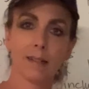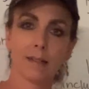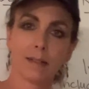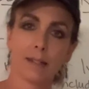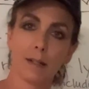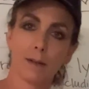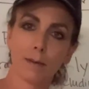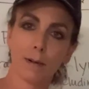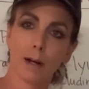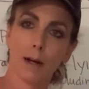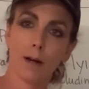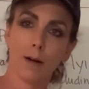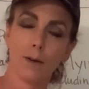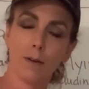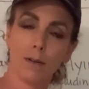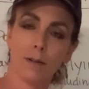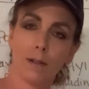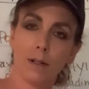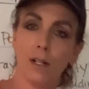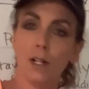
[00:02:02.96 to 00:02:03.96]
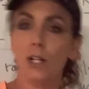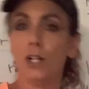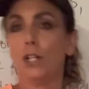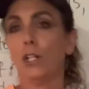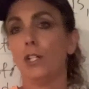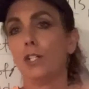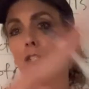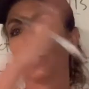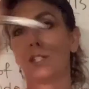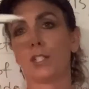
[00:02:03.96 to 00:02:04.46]
0
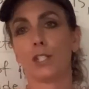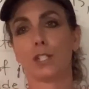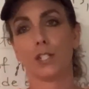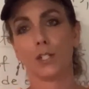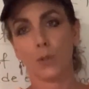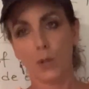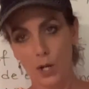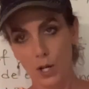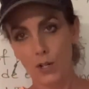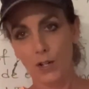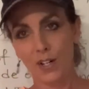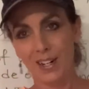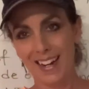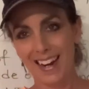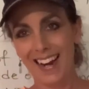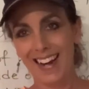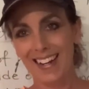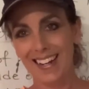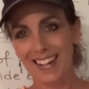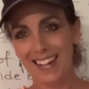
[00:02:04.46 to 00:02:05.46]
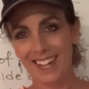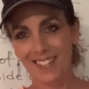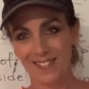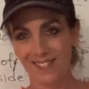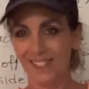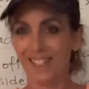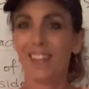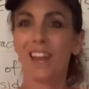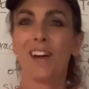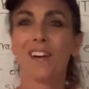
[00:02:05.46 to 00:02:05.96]
to 180,
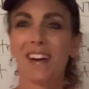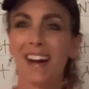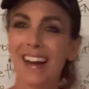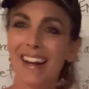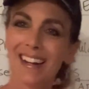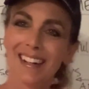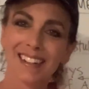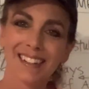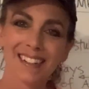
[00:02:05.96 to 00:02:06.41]
all right?